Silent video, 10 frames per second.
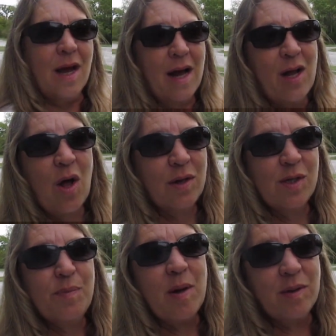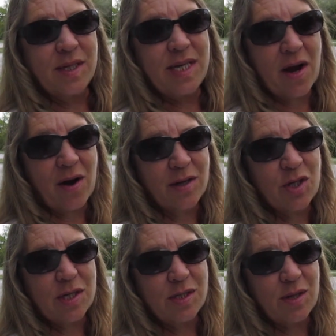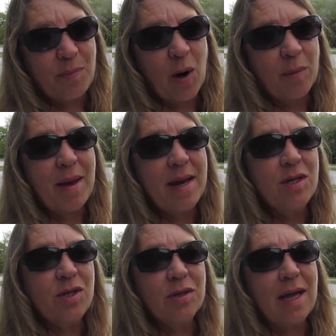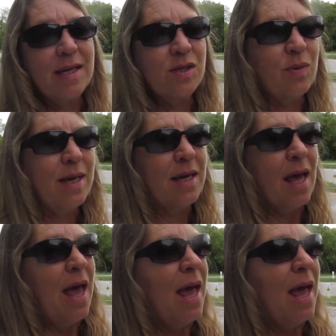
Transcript: I called and spoke to Tara. She's the park manager last week.